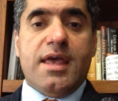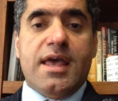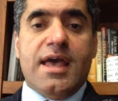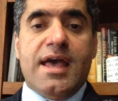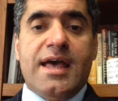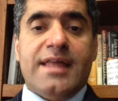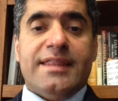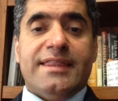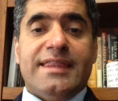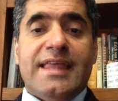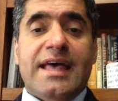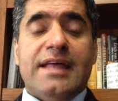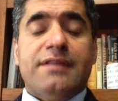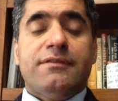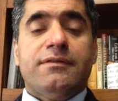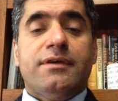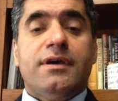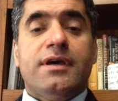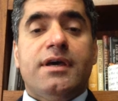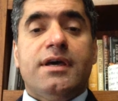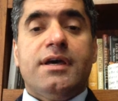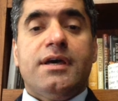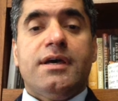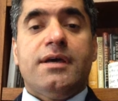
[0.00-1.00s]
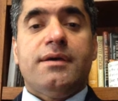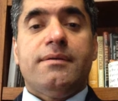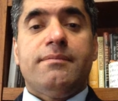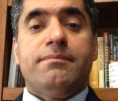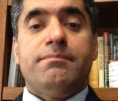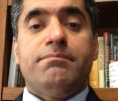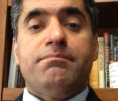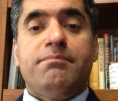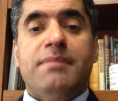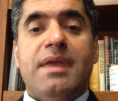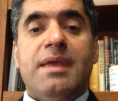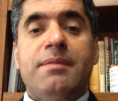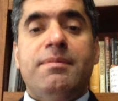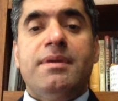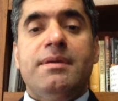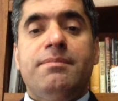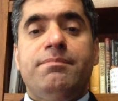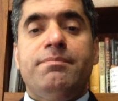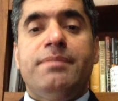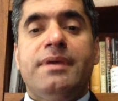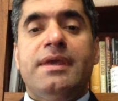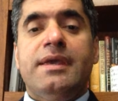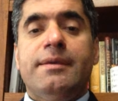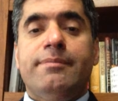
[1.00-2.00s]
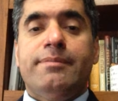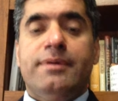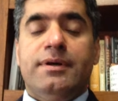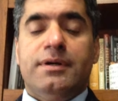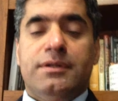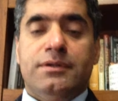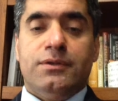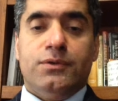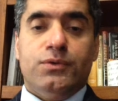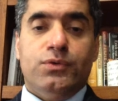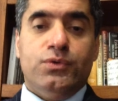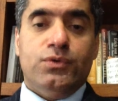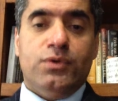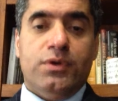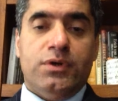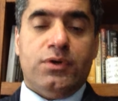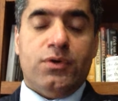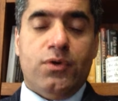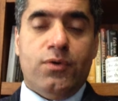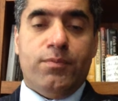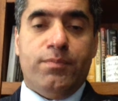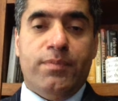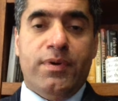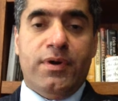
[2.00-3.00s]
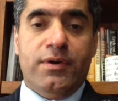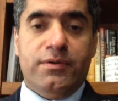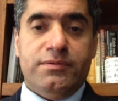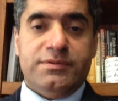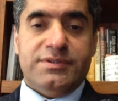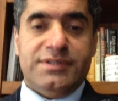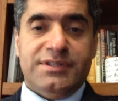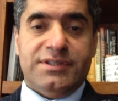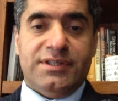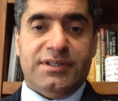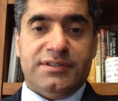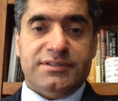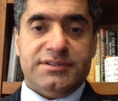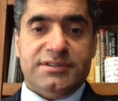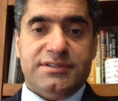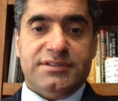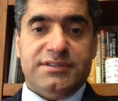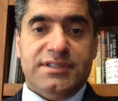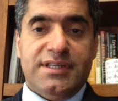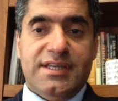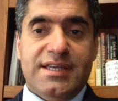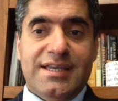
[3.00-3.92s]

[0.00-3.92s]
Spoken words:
and that maybe people who are opposing us,